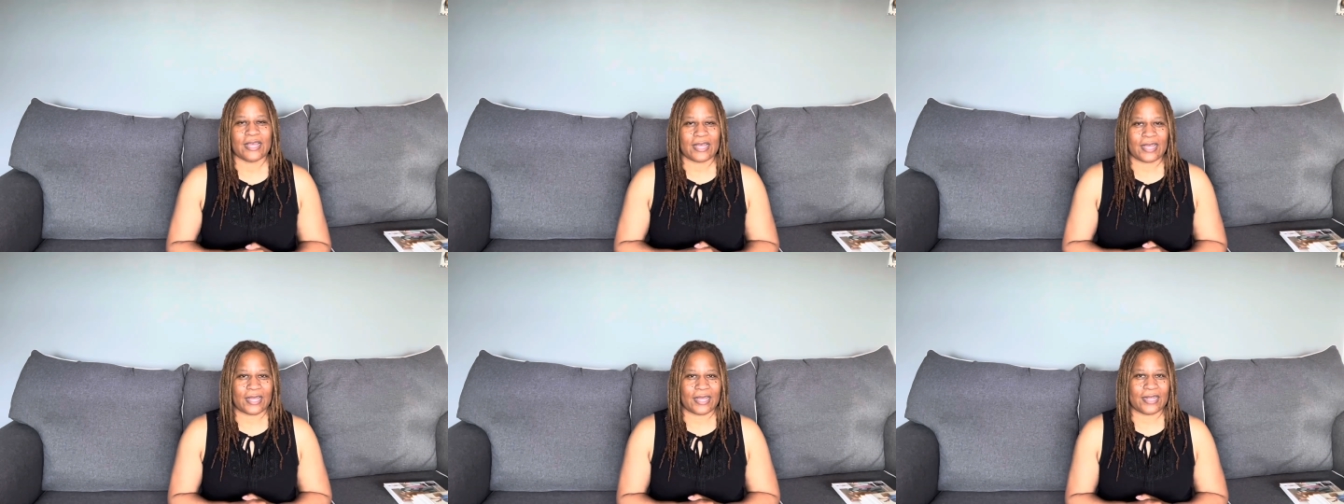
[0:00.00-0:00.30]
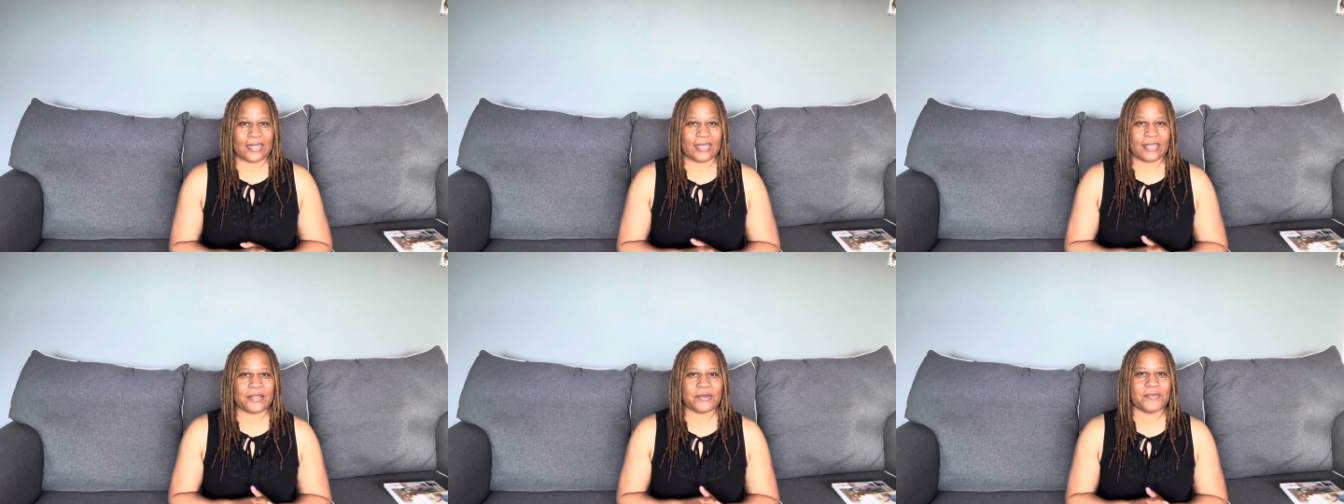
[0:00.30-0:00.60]
and
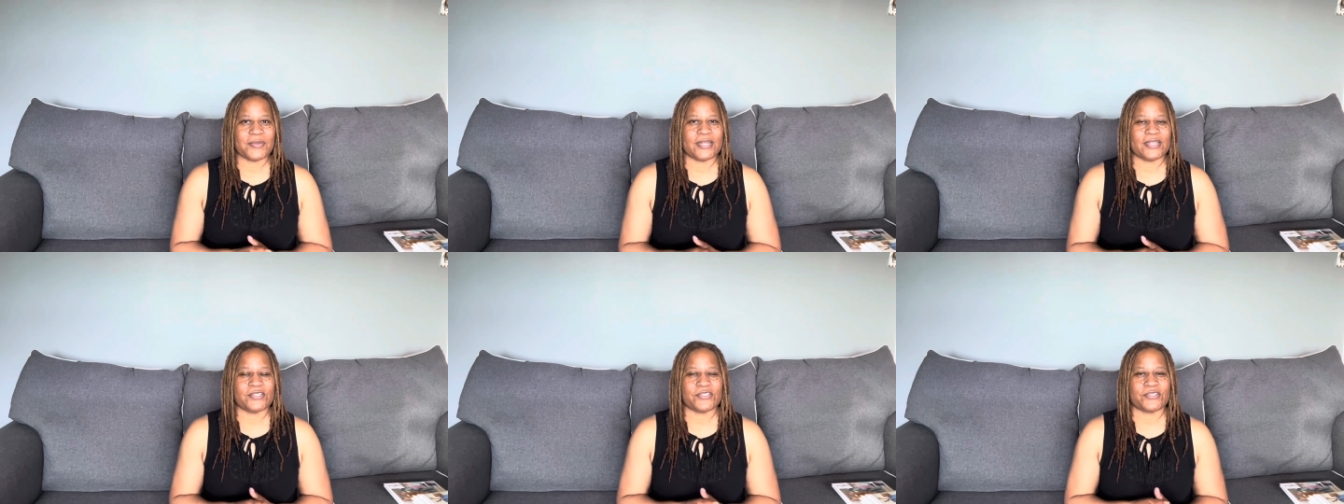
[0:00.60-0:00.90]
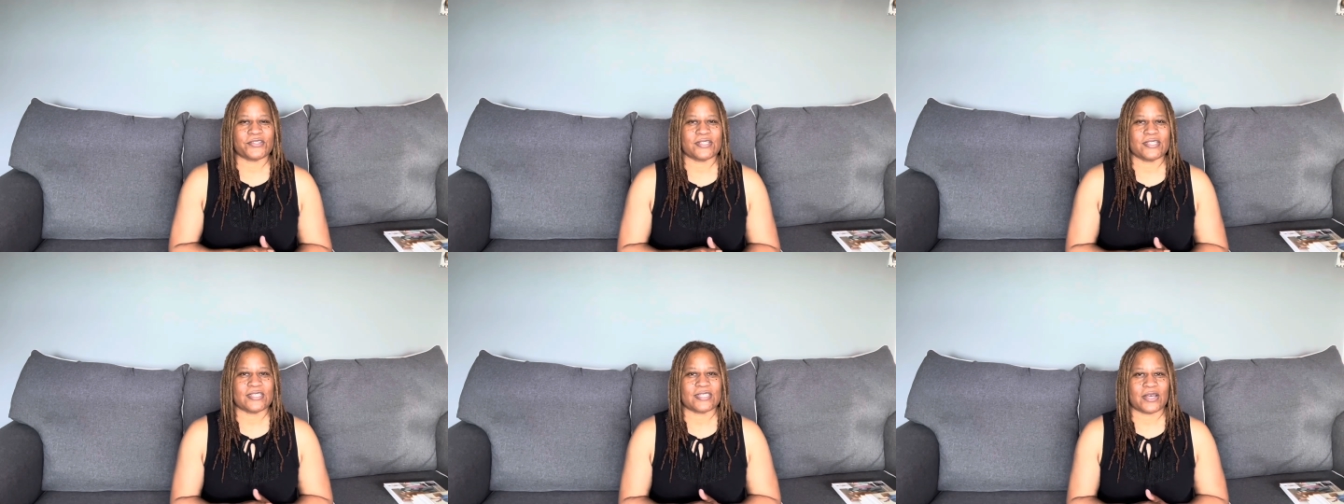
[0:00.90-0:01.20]
other
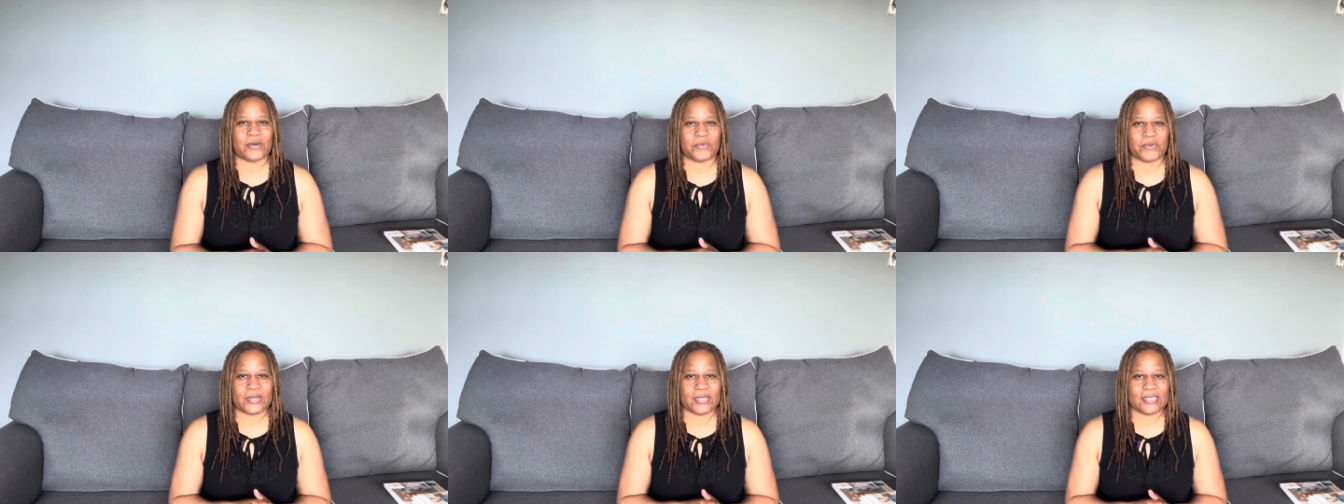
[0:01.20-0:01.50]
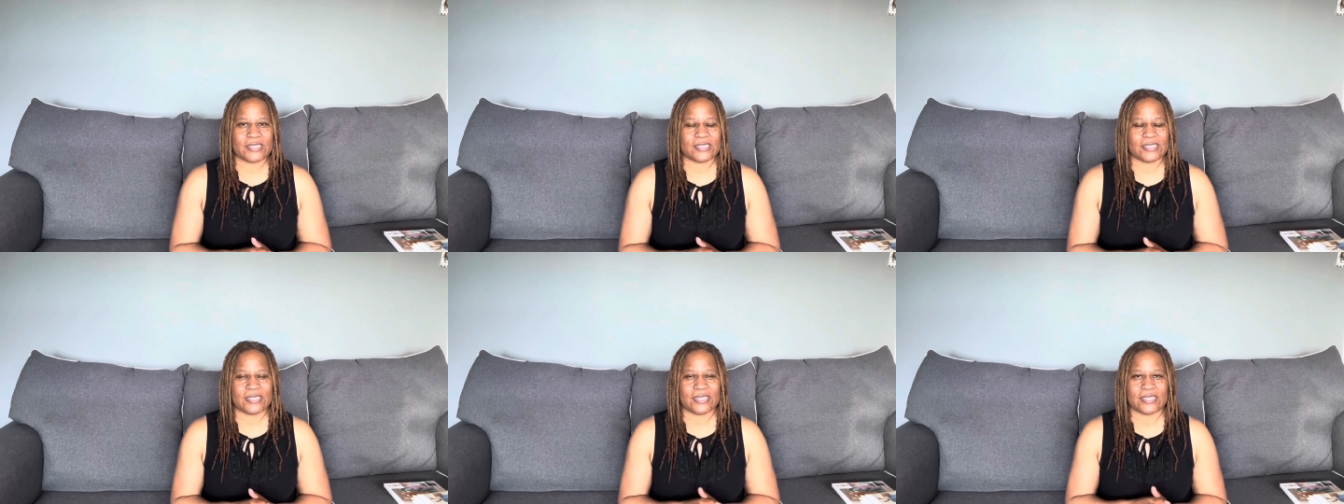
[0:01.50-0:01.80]
ministries I wanted
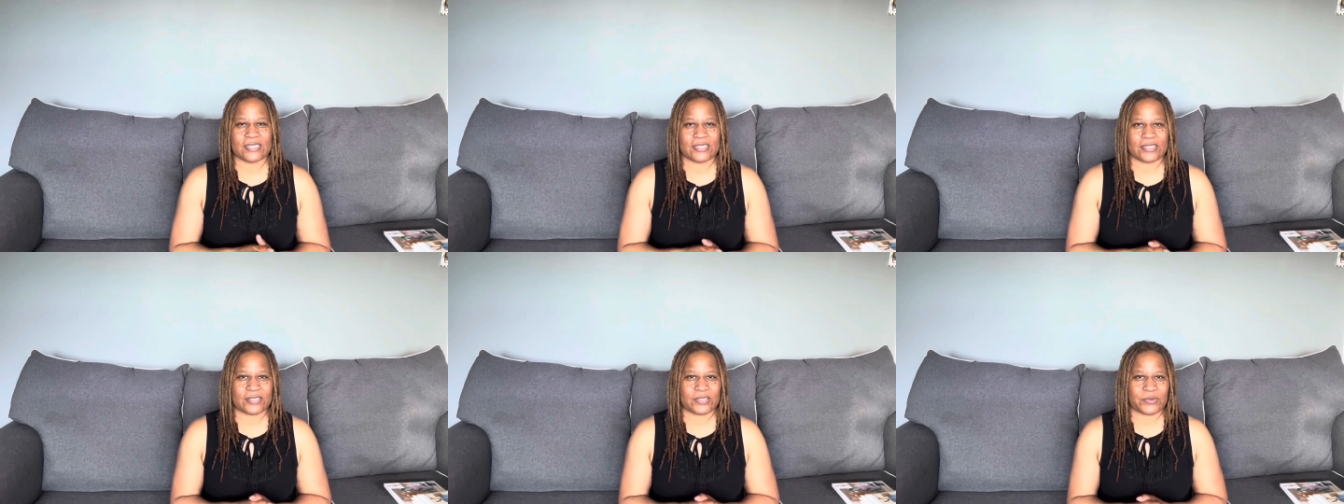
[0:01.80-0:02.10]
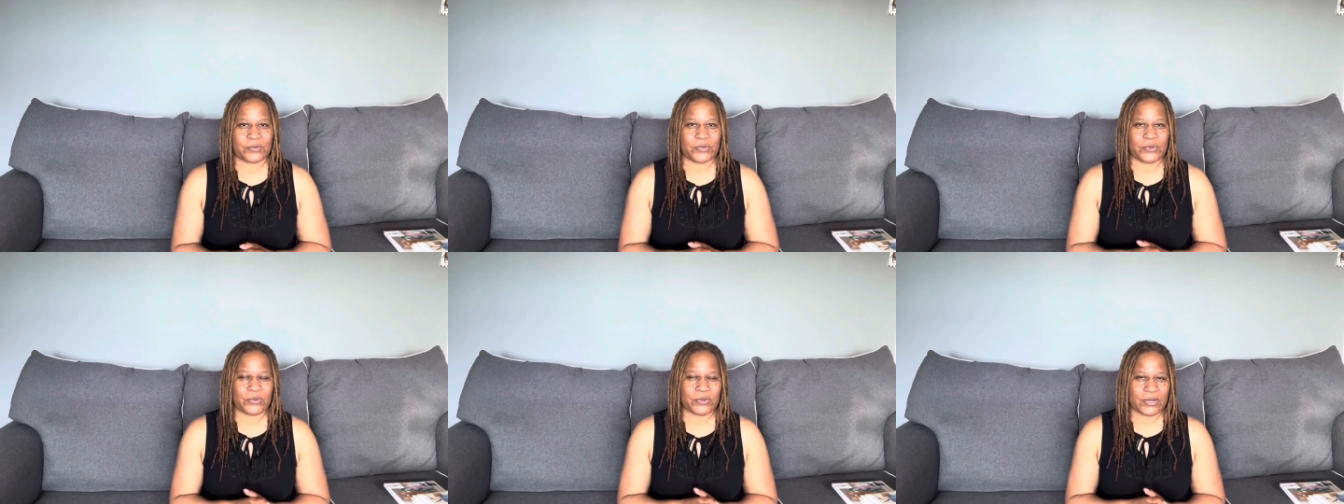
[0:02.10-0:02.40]
to get to
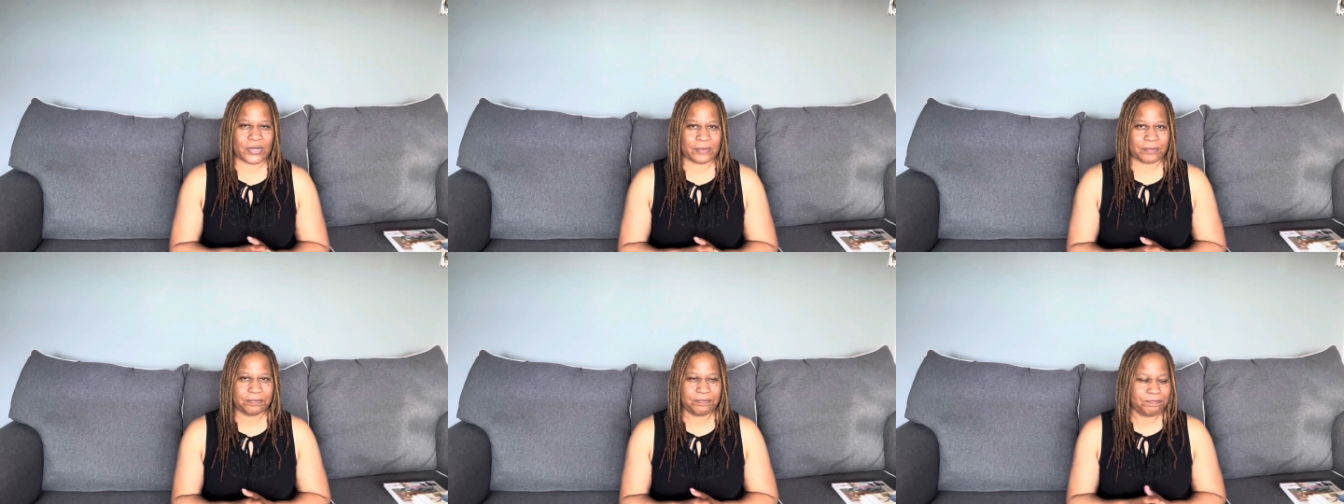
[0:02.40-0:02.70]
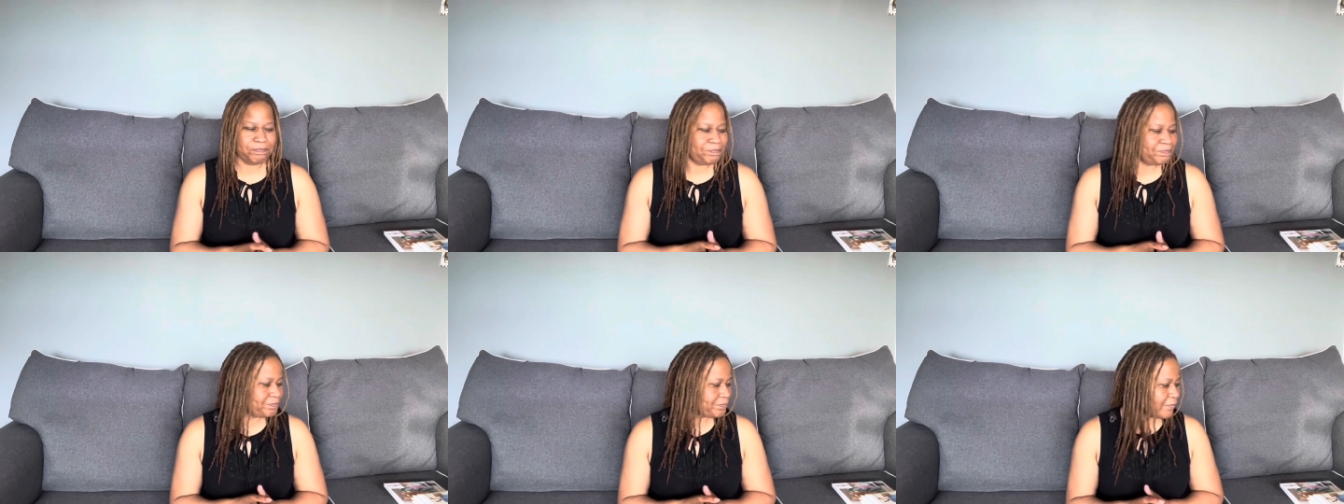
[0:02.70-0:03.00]
support
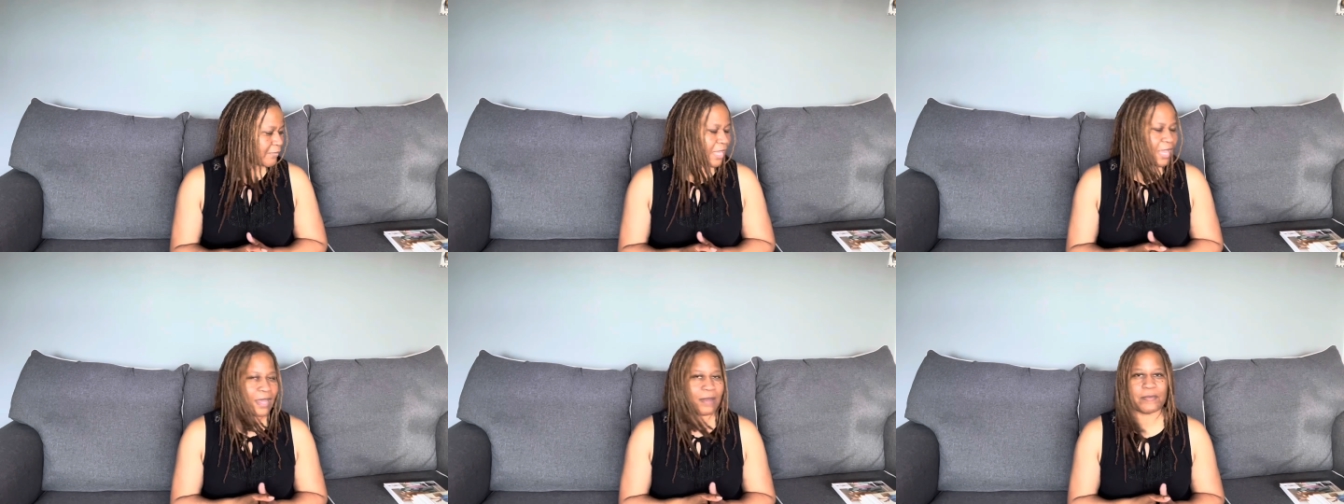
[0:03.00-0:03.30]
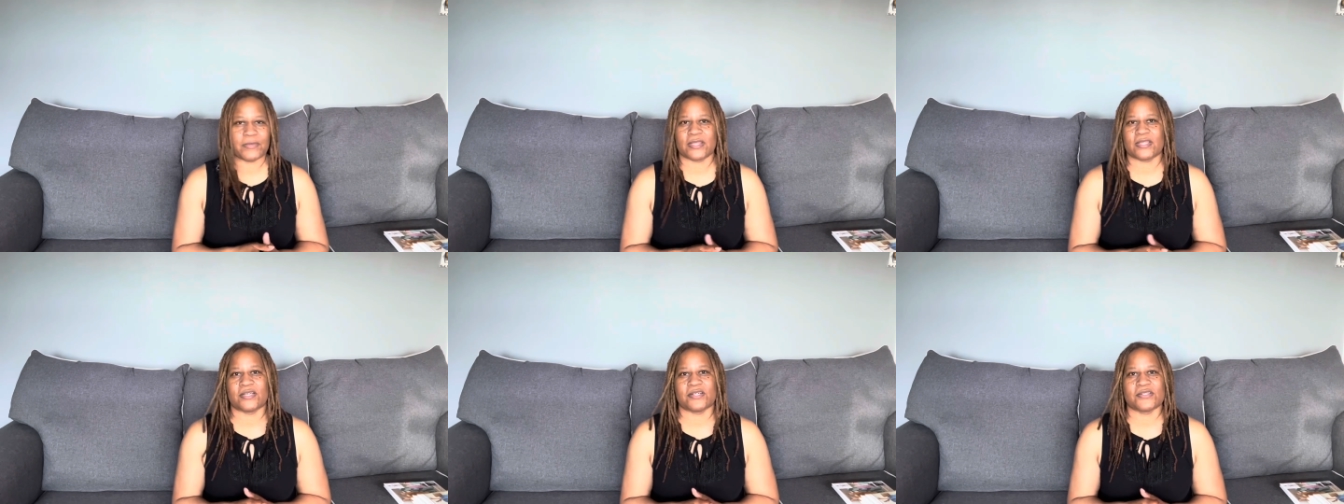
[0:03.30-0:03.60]

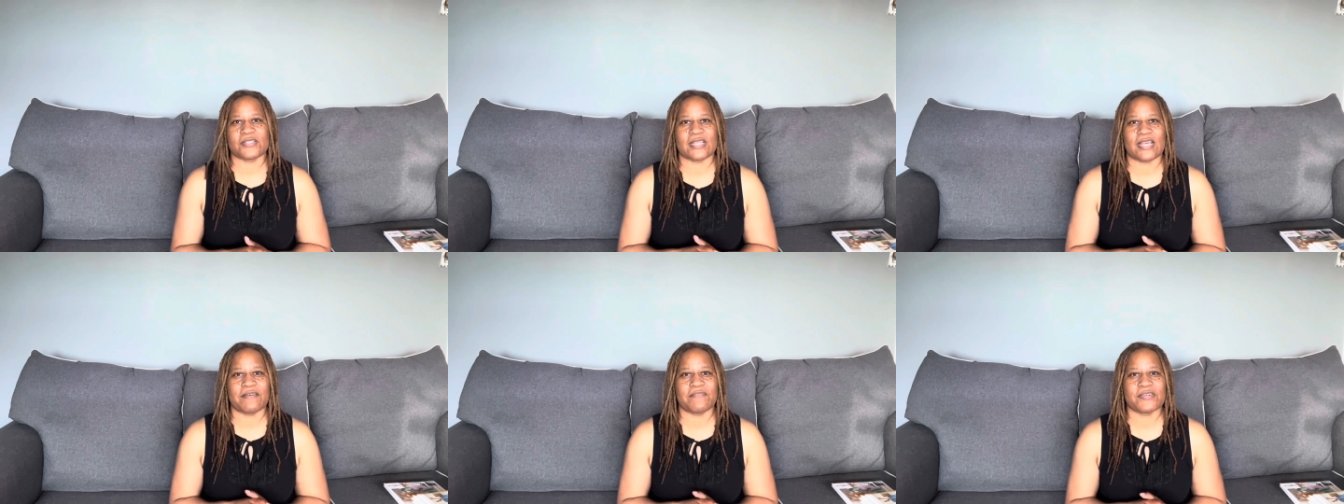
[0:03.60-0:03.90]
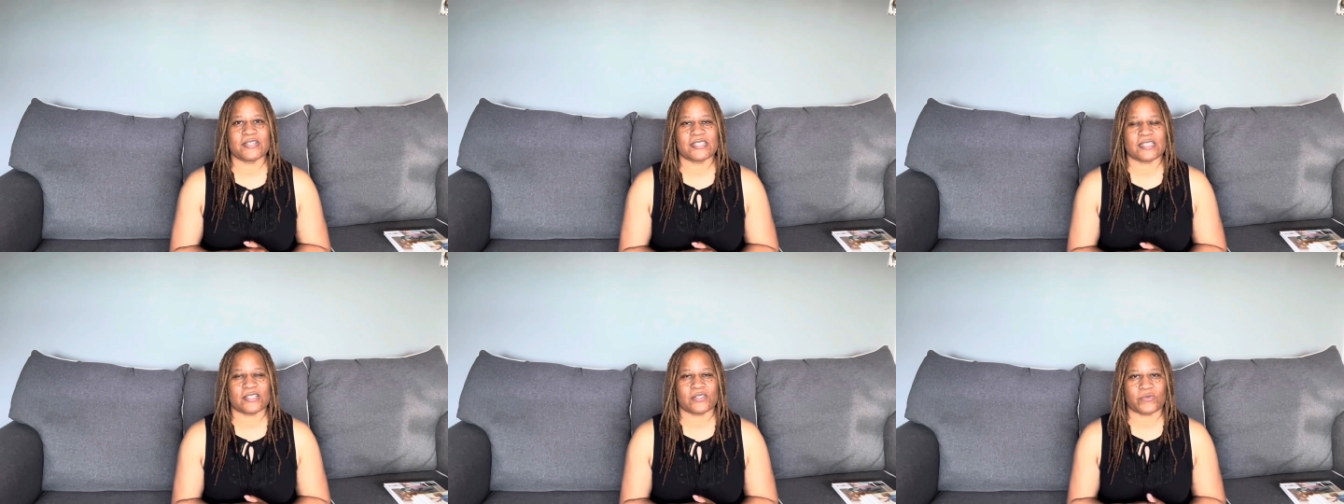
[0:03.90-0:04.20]
those
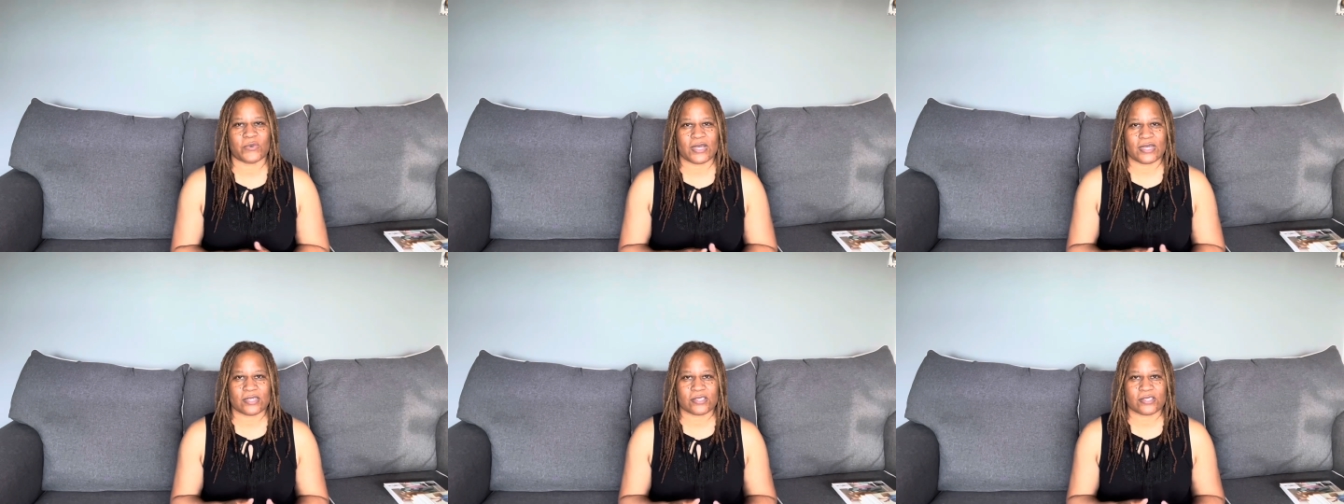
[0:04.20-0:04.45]
efforts as well.